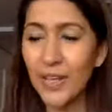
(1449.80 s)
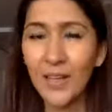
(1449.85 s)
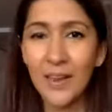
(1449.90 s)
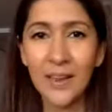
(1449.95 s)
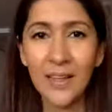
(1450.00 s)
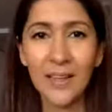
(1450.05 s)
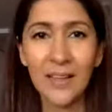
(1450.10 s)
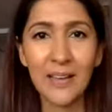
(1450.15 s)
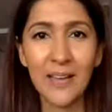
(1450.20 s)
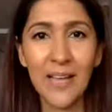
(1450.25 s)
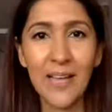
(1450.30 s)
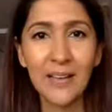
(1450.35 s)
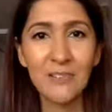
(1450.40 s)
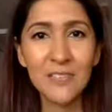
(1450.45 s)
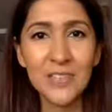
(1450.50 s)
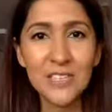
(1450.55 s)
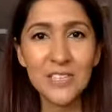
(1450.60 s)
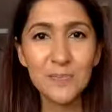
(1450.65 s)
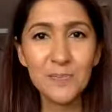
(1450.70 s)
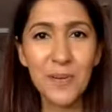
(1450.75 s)
Like I have
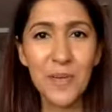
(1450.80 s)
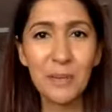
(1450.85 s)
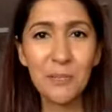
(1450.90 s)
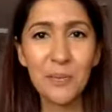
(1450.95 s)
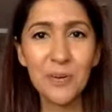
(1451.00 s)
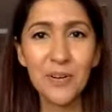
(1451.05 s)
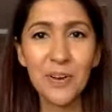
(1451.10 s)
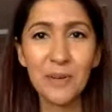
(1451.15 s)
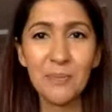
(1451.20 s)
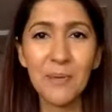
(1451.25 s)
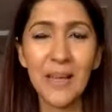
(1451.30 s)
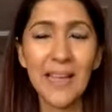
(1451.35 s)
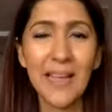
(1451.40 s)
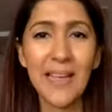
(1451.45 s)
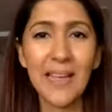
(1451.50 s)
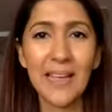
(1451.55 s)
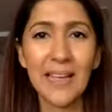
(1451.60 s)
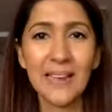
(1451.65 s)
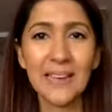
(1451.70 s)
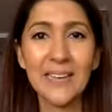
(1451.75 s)
this paper in my
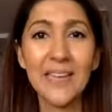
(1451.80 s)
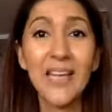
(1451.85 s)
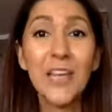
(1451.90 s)
hand.